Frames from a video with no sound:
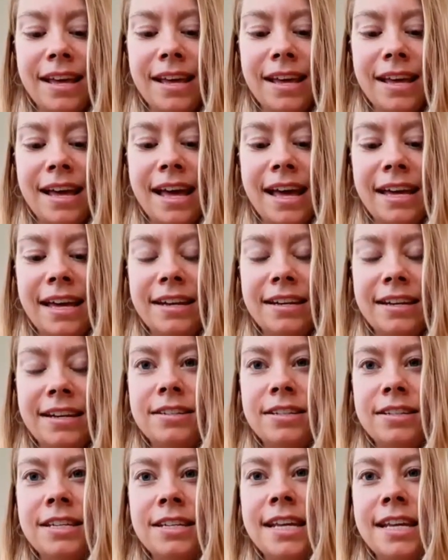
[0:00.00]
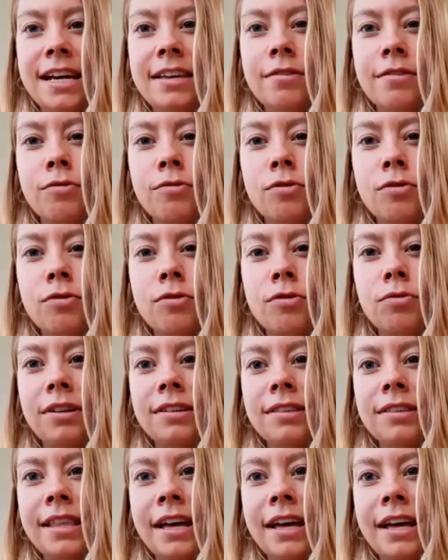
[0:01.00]
and to take the
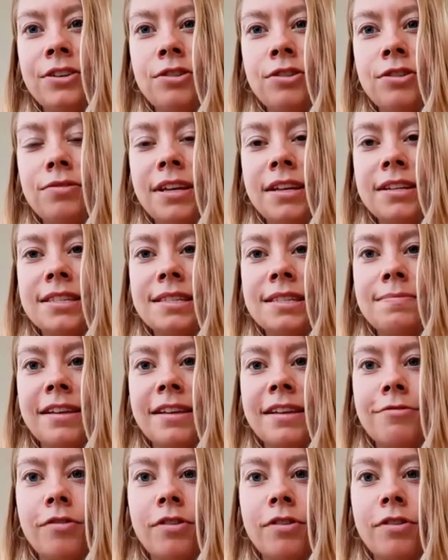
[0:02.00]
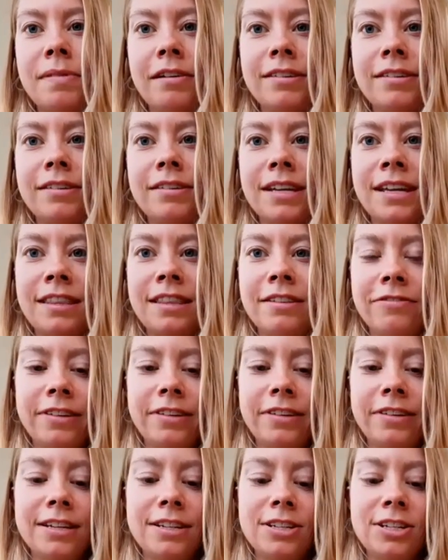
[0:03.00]
rule that Julien Smith wrote about in The
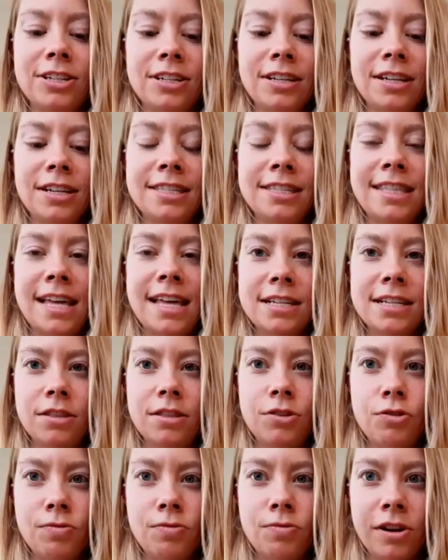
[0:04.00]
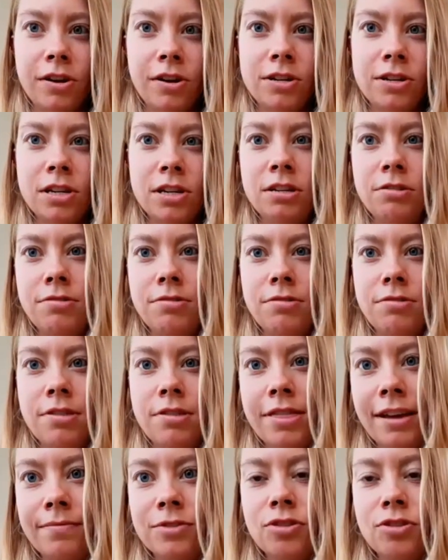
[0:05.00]
Flinch, is that's the trigger to do the
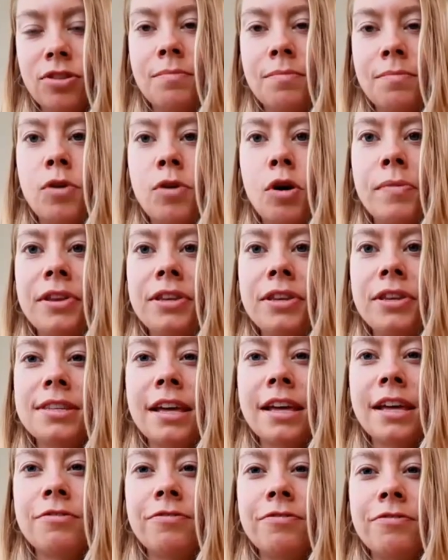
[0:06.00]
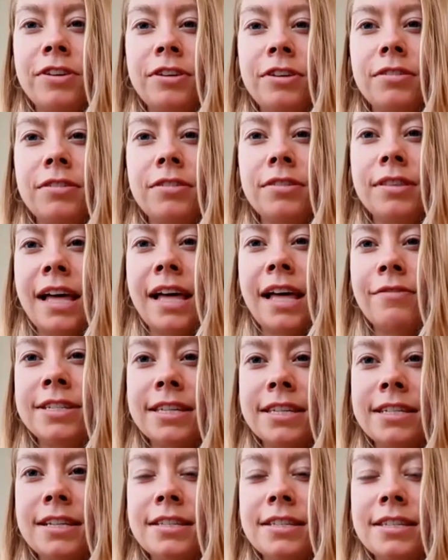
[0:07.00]
thing. So the moment that you feel that
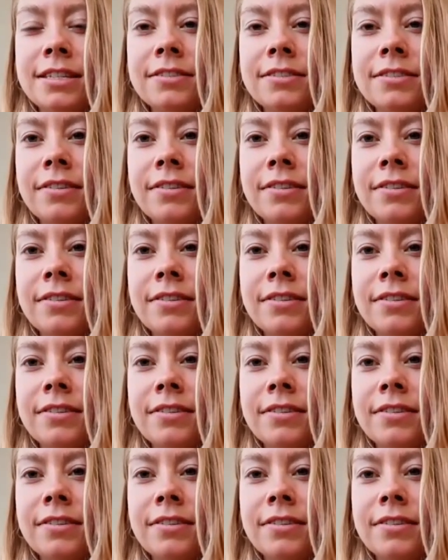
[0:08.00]
resistance,